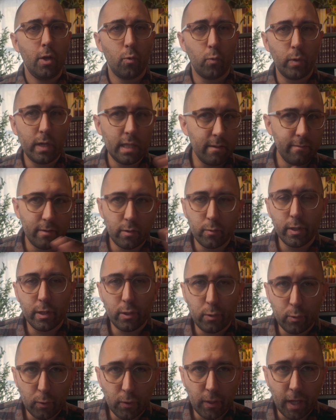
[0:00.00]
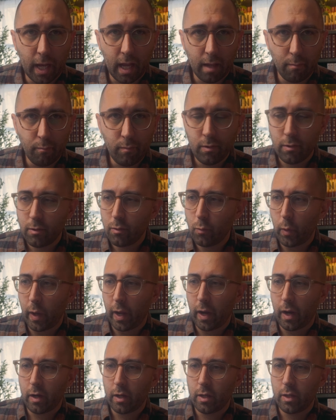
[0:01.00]
we live in a really cool time
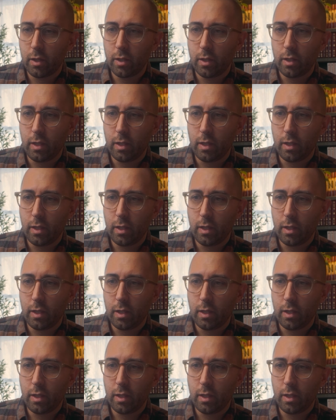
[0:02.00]
where